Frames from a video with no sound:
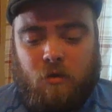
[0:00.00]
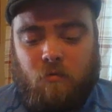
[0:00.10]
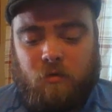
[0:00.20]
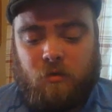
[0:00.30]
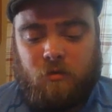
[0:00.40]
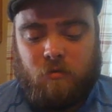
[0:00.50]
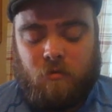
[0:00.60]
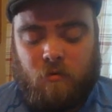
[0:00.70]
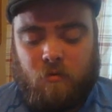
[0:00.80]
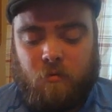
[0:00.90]
which is
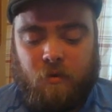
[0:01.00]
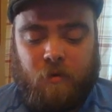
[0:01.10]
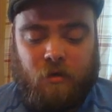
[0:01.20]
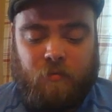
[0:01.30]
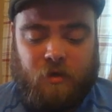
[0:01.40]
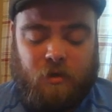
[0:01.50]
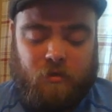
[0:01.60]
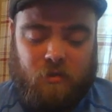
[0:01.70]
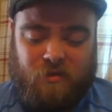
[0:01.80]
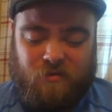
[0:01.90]
mainly
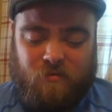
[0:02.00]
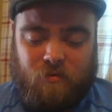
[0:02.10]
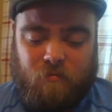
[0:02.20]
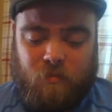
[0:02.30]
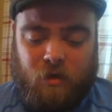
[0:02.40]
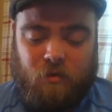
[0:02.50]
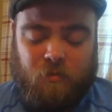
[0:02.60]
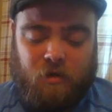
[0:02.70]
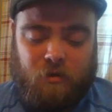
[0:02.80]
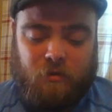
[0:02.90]

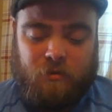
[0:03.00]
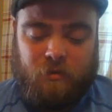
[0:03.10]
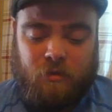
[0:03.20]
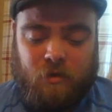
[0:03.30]
because